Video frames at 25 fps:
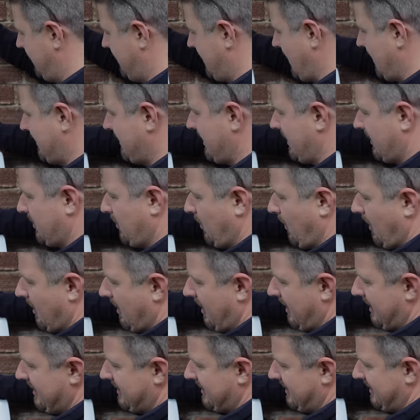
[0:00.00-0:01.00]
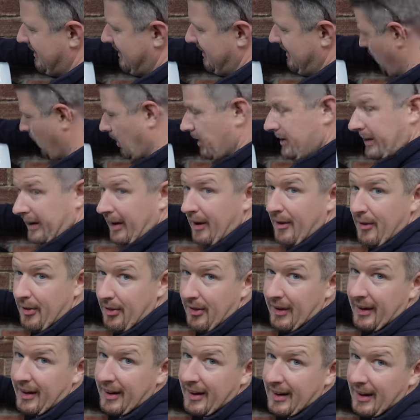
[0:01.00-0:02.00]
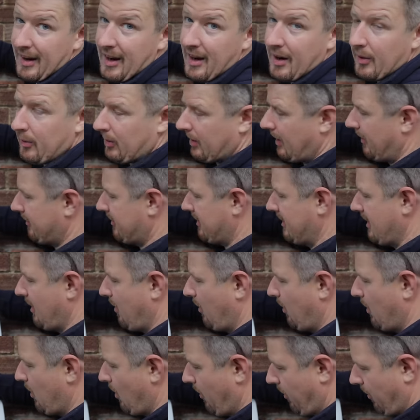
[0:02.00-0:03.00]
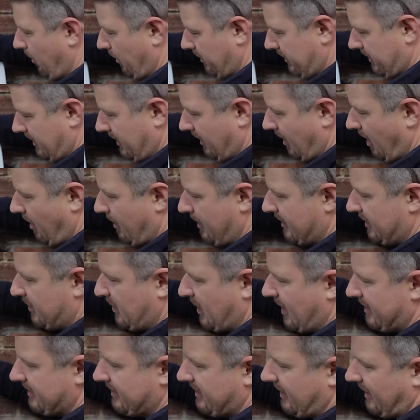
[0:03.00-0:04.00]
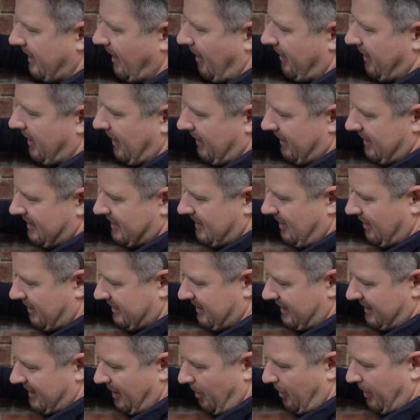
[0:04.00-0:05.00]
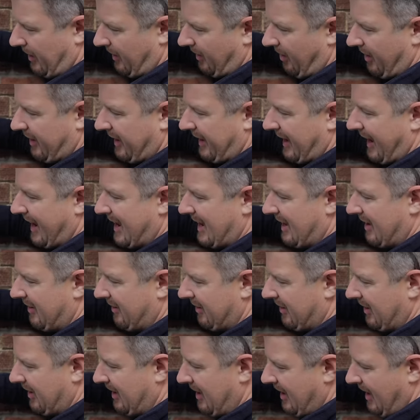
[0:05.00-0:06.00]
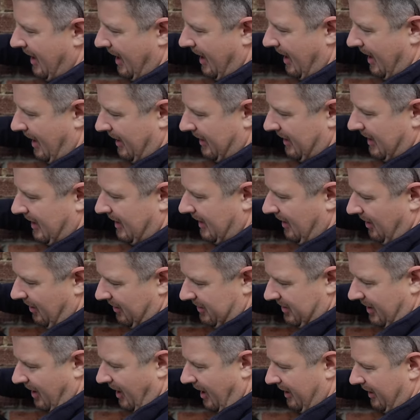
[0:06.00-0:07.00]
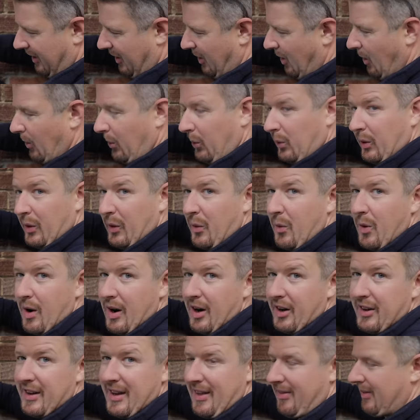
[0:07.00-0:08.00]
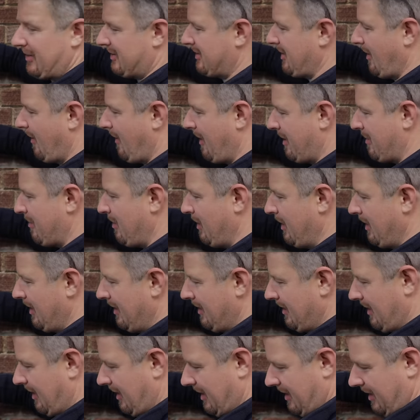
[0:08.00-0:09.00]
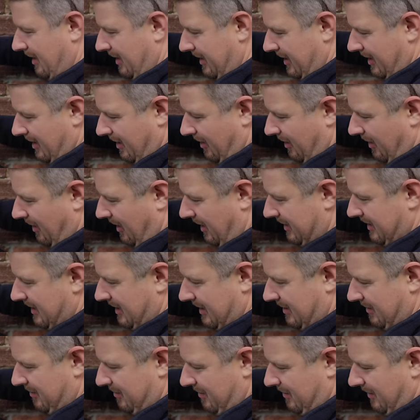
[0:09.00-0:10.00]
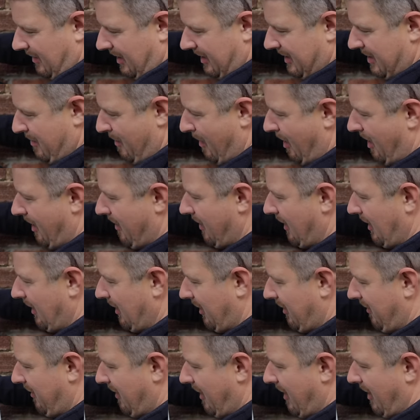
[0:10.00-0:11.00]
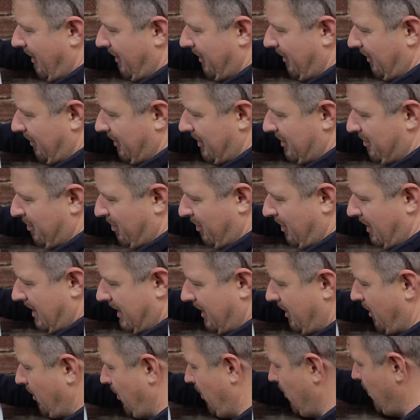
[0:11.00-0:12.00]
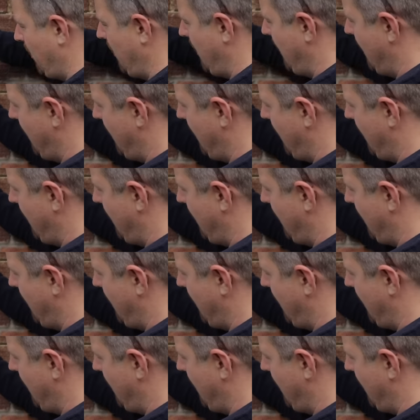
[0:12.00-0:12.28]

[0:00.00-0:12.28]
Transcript: Aesthetics wise, what do you think? I would love to know all your thoughts in the comments. Personally, I think this looks a little bit like an alien, and it looked kind of cool and quirky at the time. I didn't mind the look of it. I thought it was pretty cool.